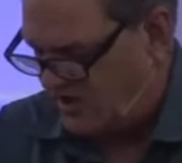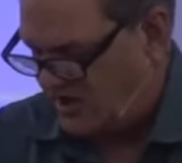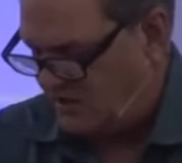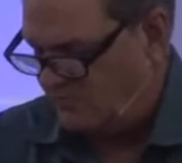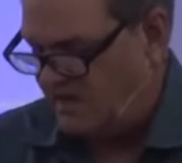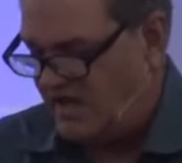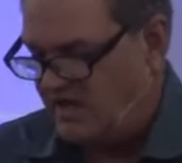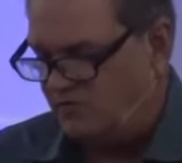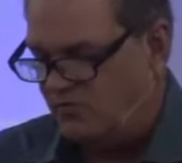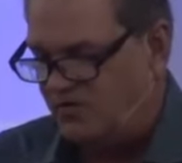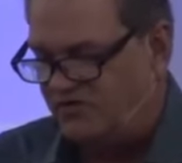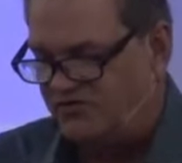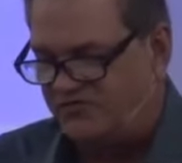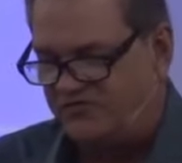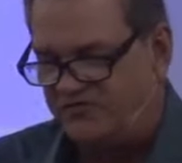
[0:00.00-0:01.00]
him and
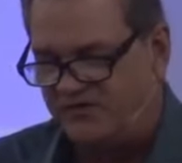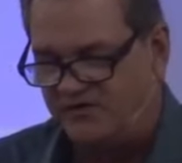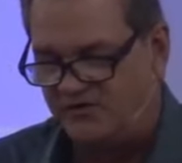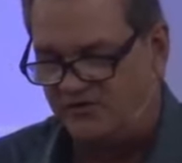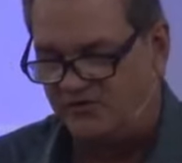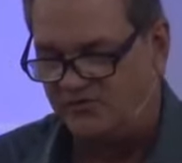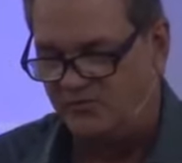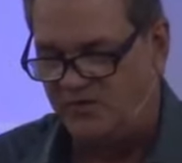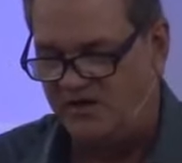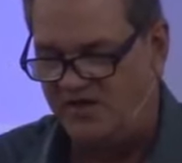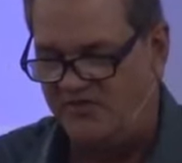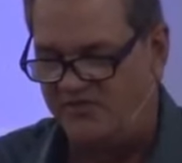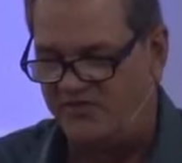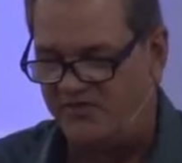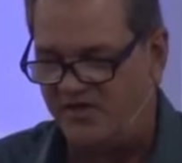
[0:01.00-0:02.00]
was filled
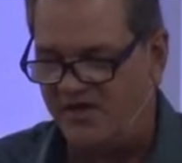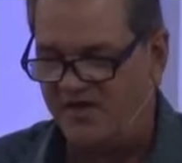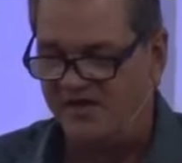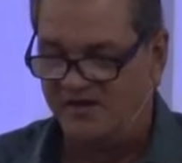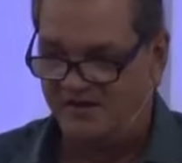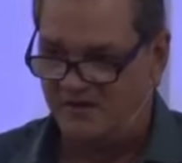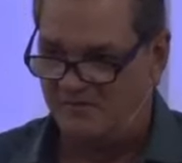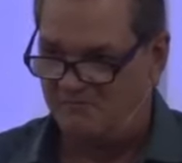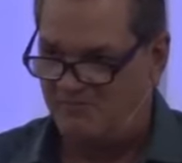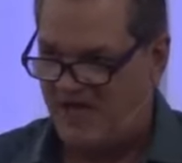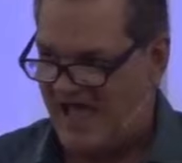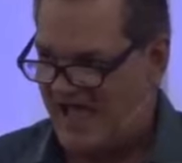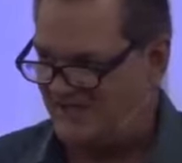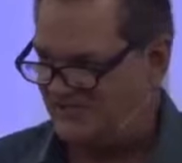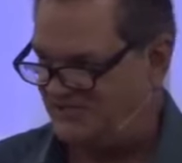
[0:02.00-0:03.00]
with
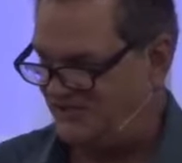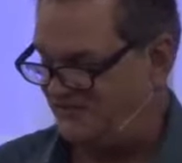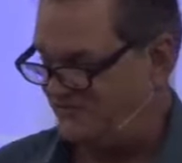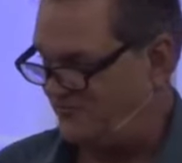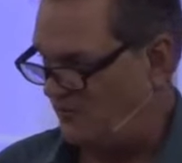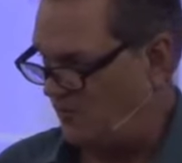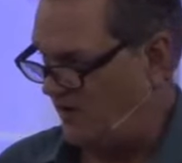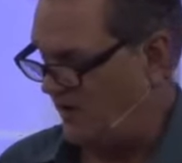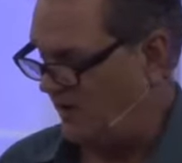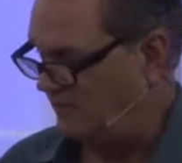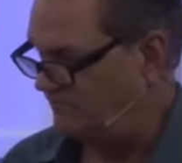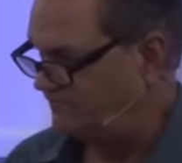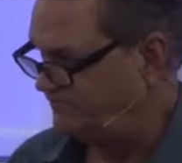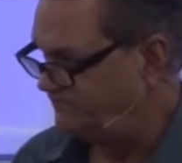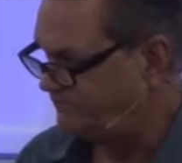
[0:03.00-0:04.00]
compassion for
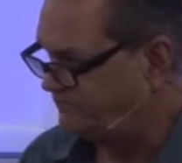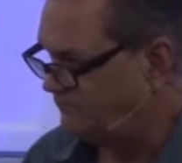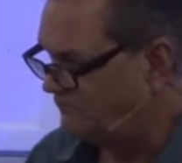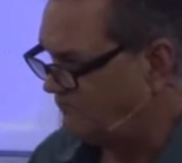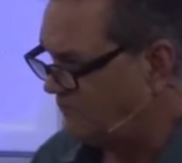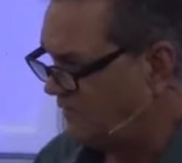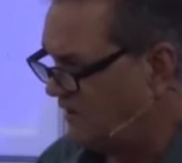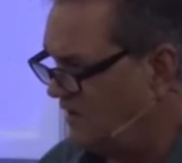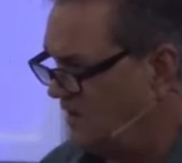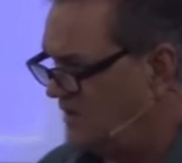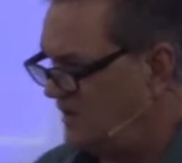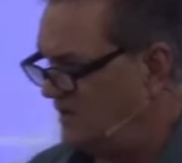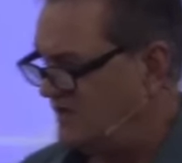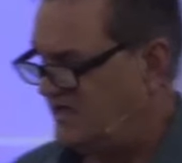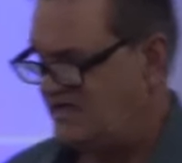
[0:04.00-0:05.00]
him.
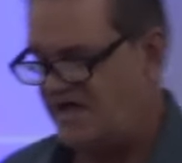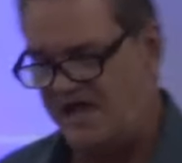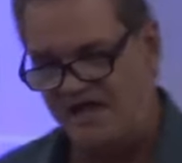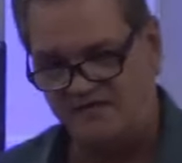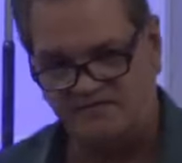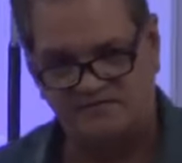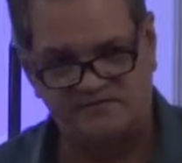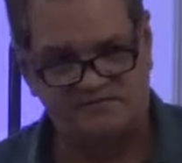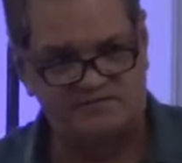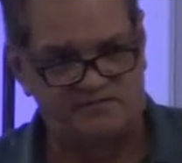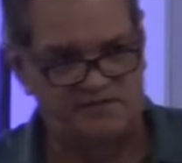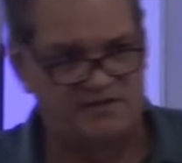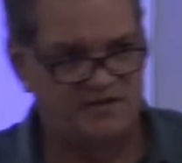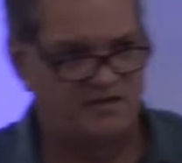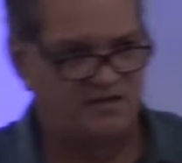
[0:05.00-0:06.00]
Yes.